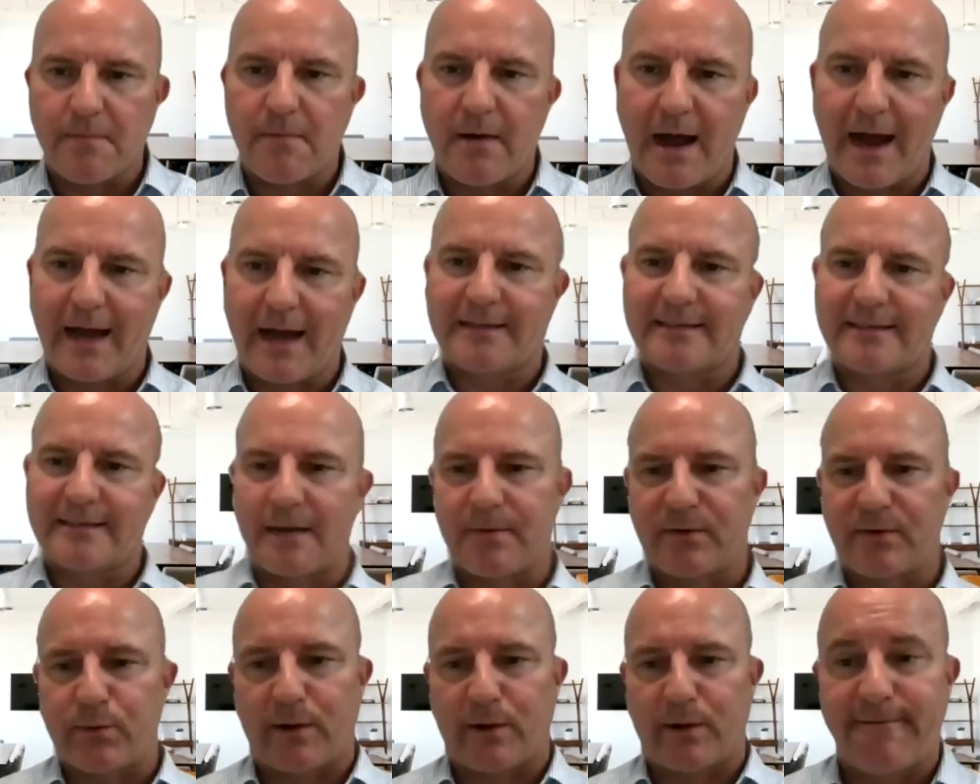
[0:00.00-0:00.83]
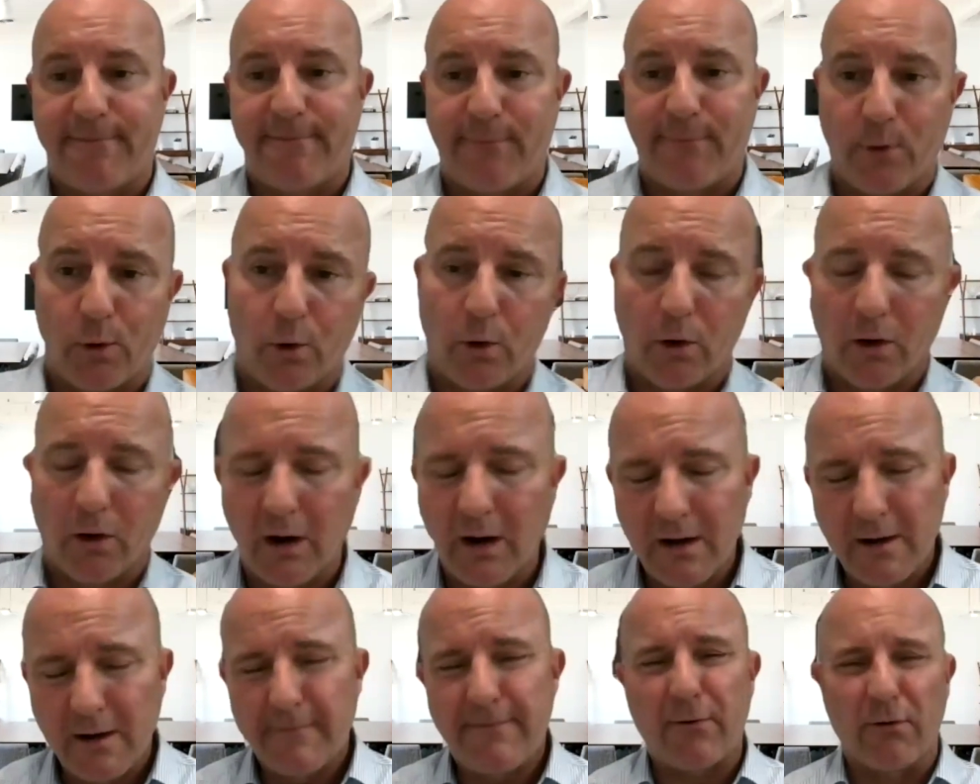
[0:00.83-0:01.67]
I'd say between 4
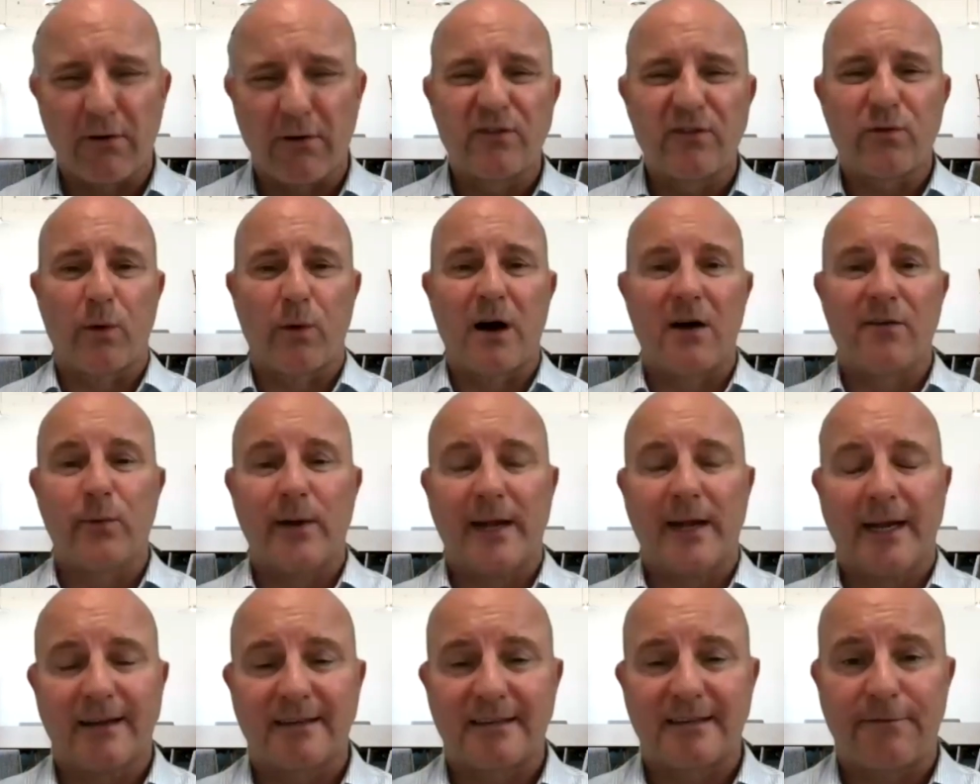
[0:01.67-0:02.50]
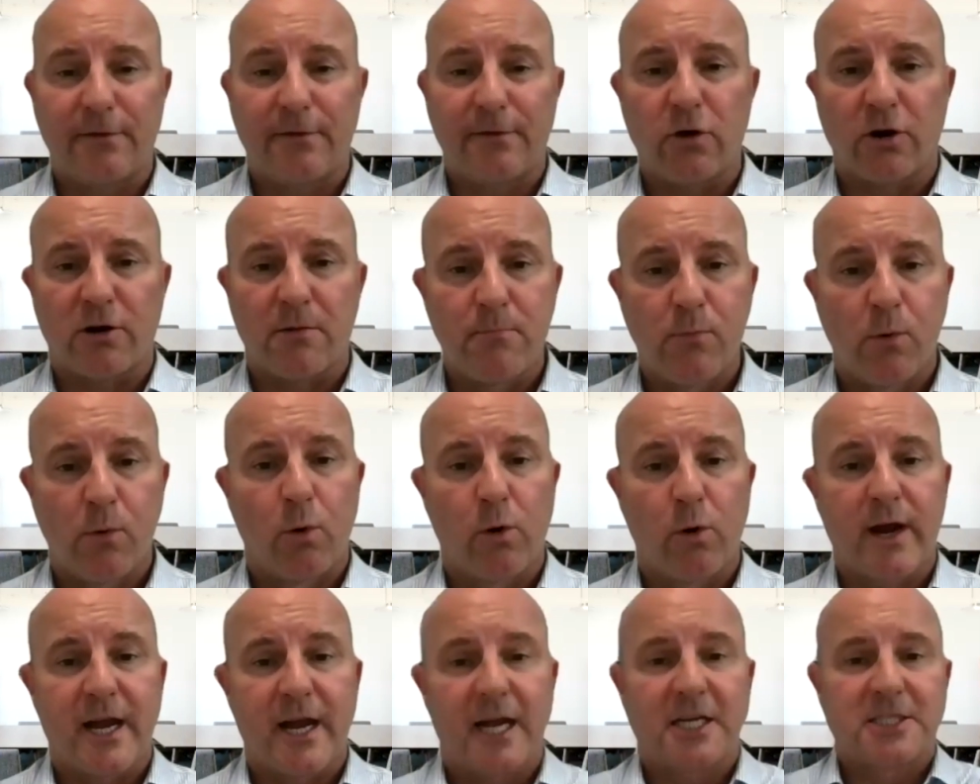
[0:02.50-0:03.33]
and 12 weeks. If you've got a
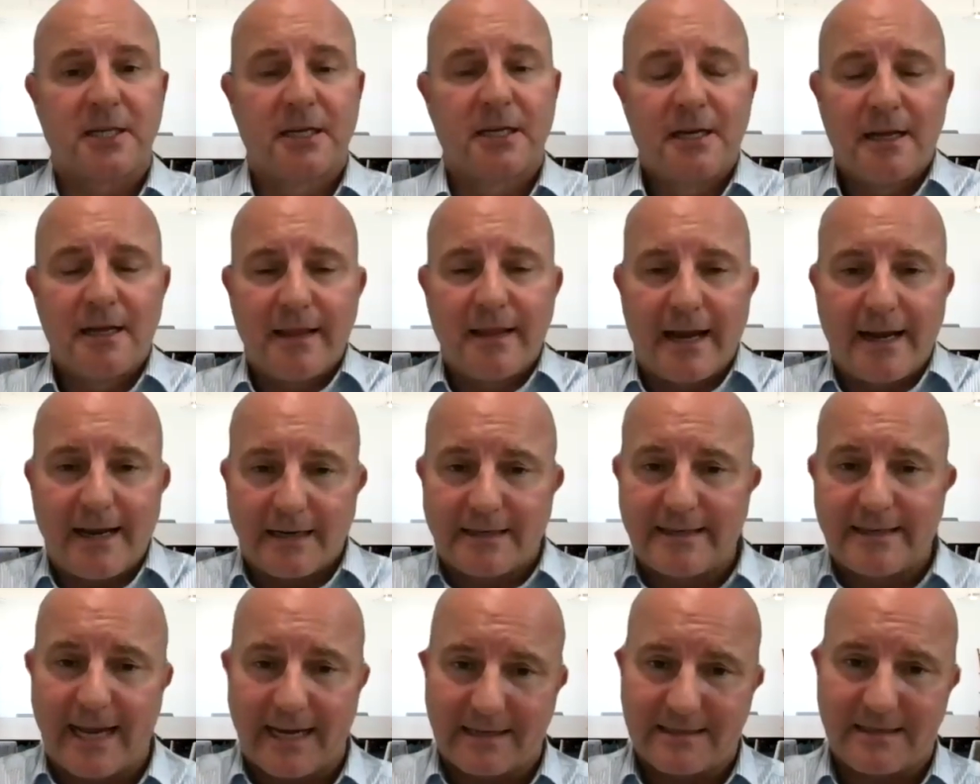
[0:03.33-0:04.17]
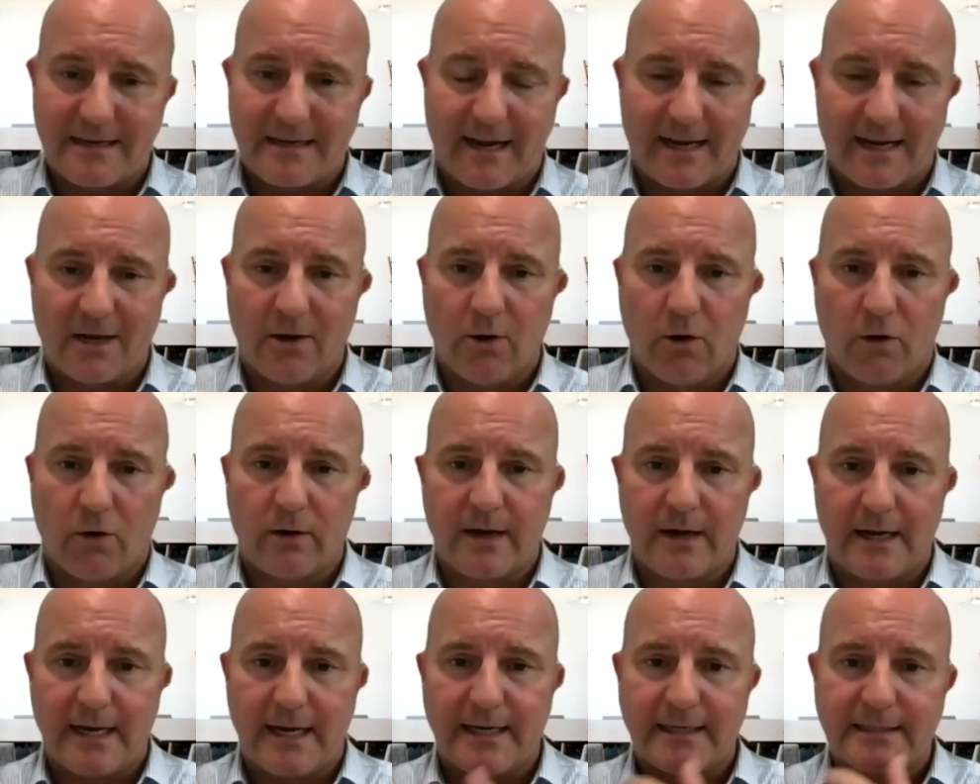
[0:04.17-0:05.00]
mortgage, then it takes slightly
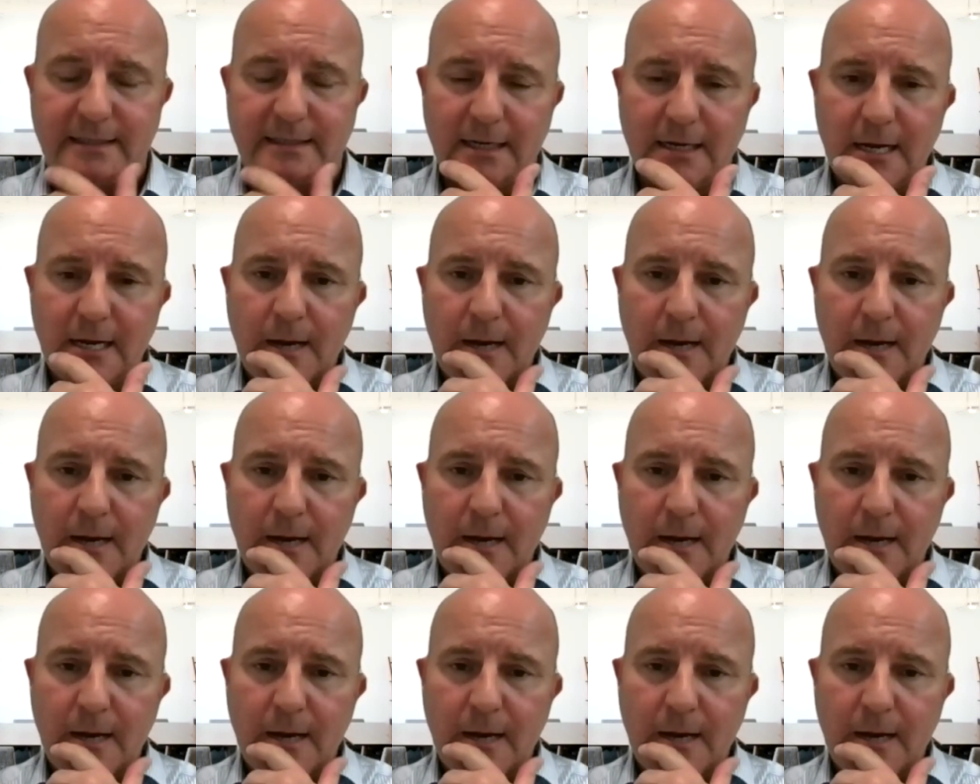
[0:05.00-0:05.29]
longer, Liz.